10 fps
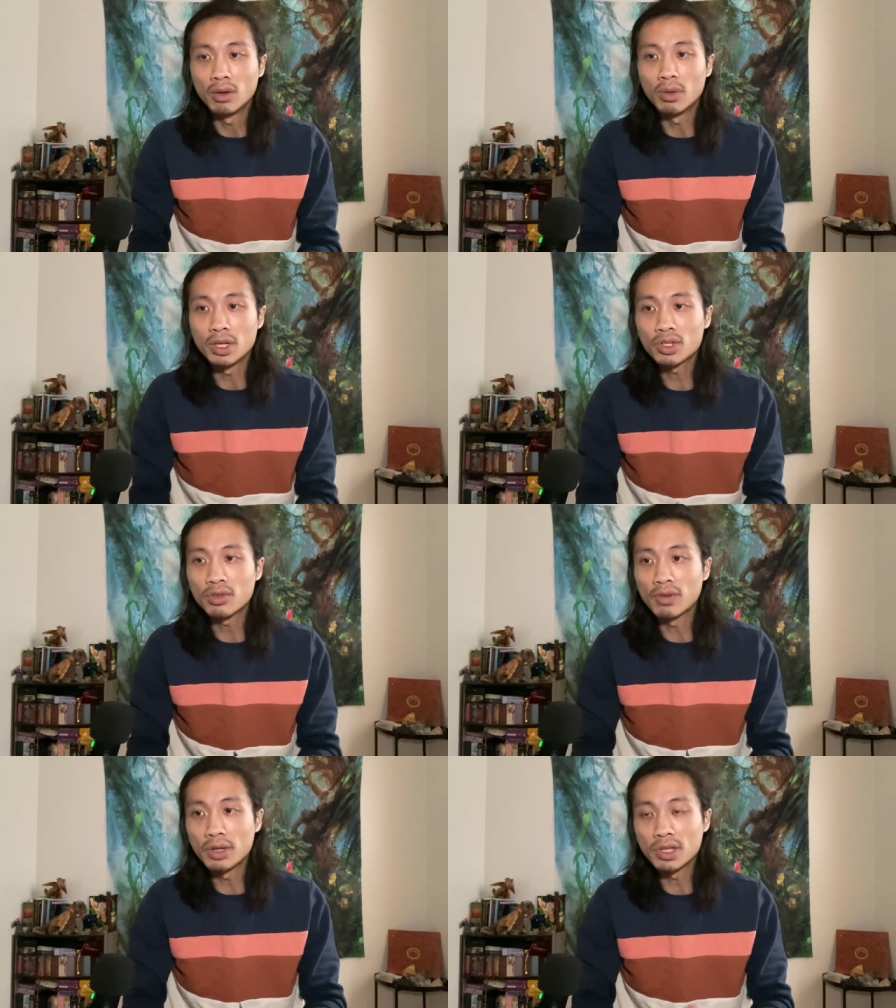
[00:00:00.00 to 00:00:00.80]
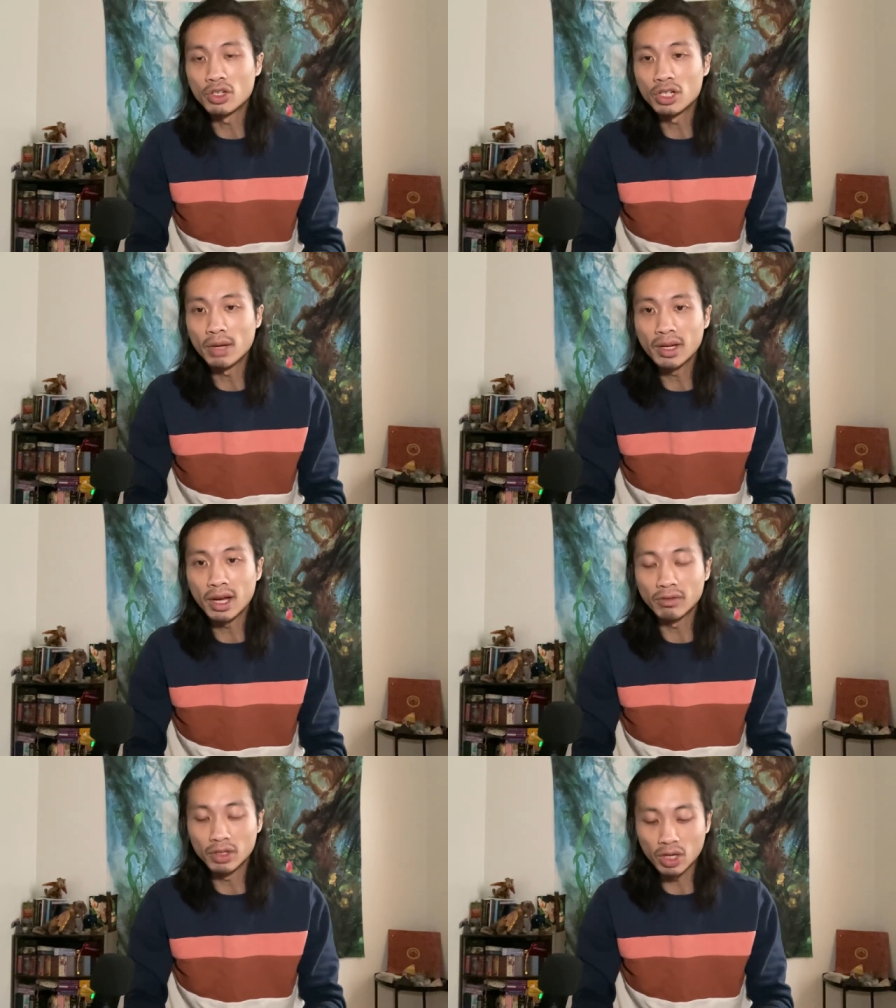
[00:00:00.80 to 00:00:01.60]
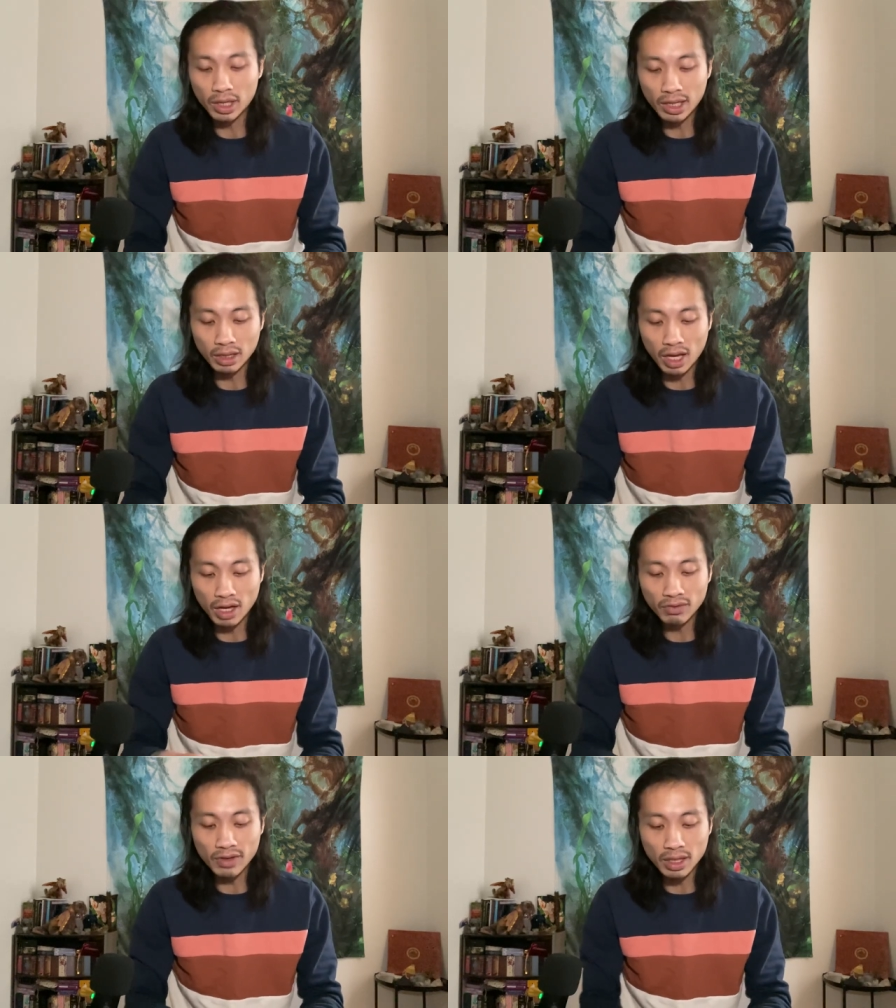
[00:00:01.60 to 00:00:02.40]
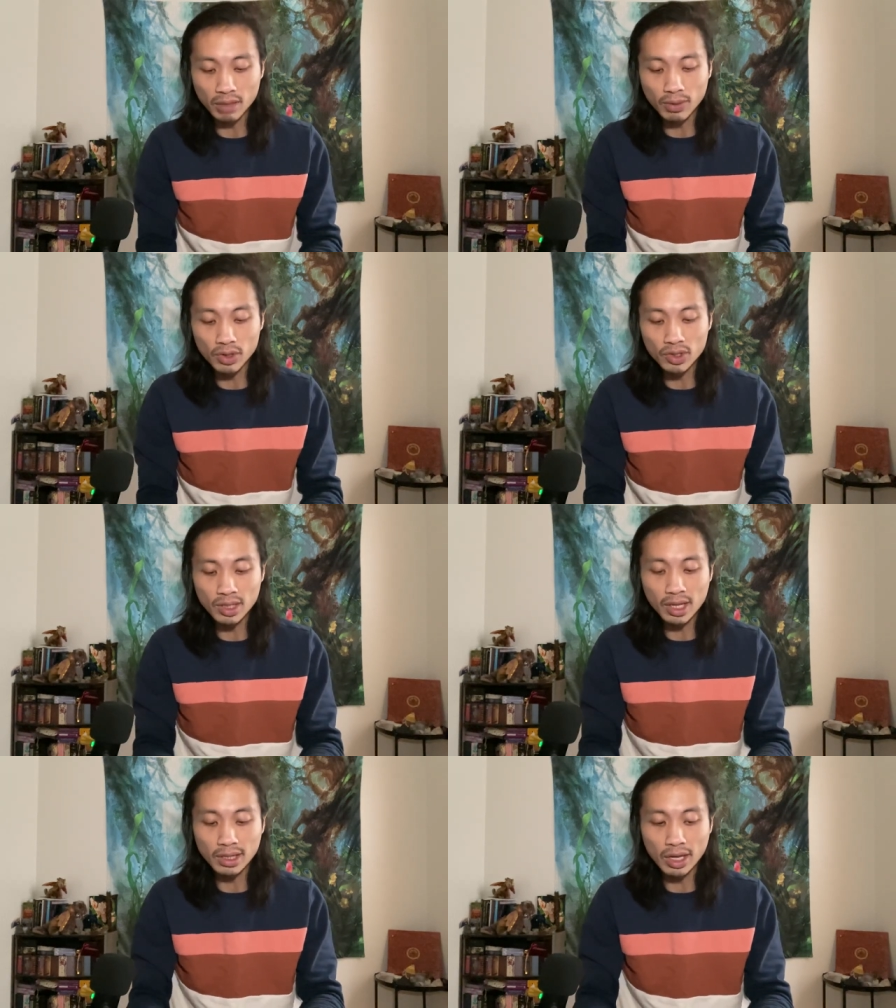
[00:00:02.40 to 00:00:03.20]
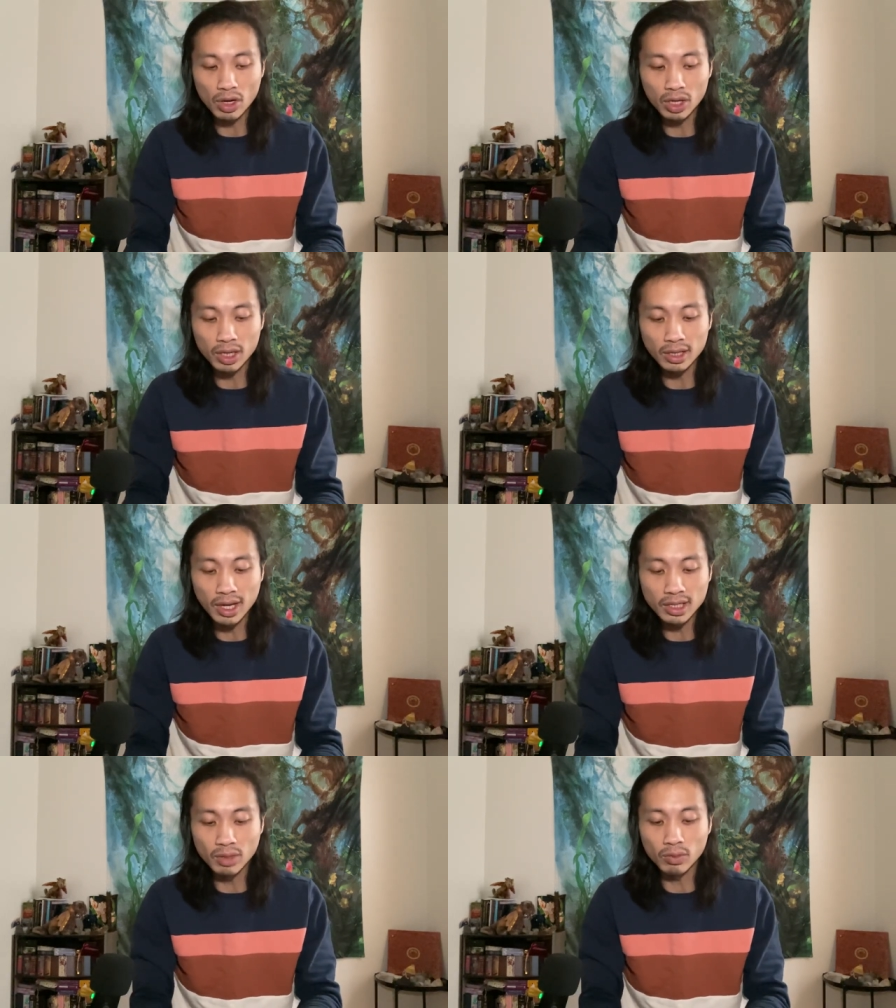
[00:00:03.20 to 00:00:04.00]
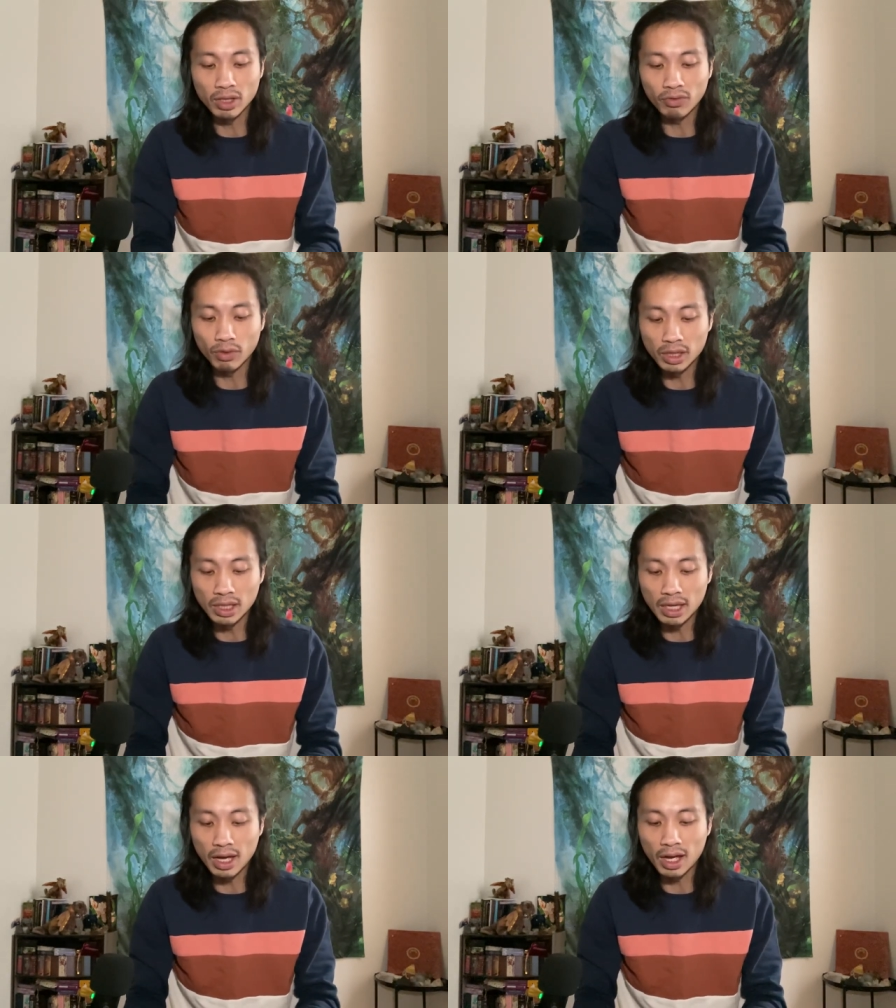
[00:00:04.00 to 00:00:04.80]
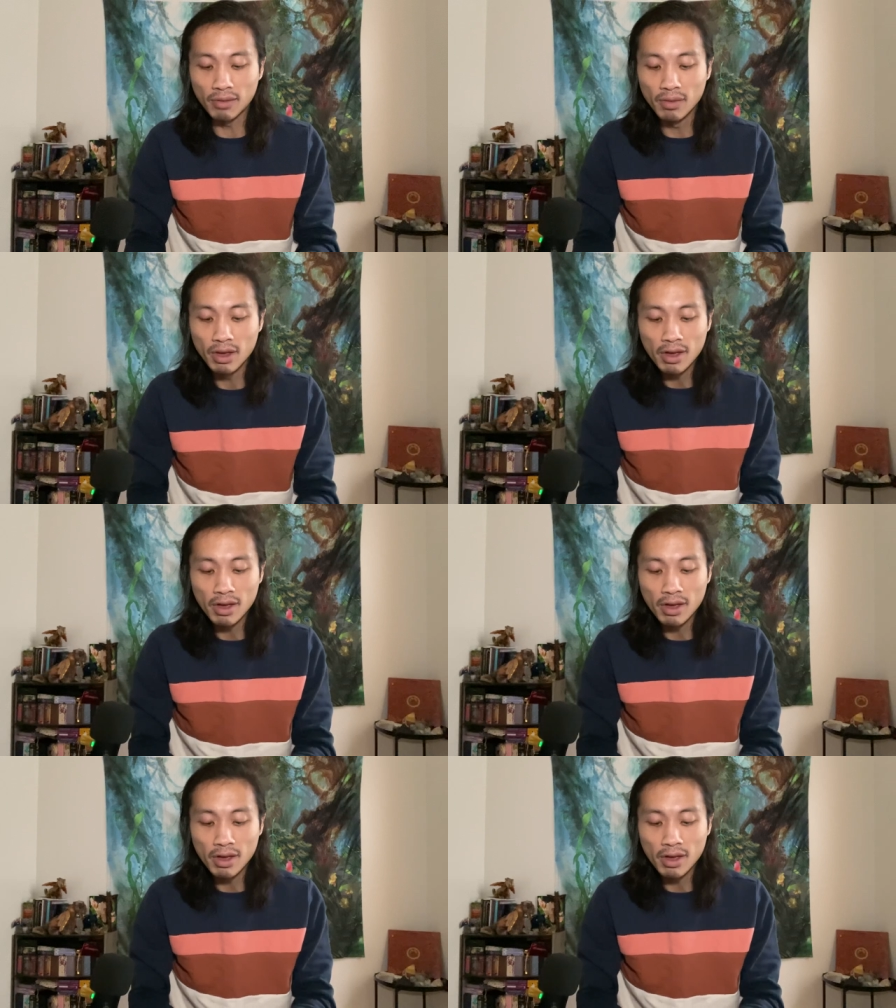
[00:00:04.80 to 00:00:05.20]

What is surrounding Gemini regarding love and the person that they are connecting with for the uh,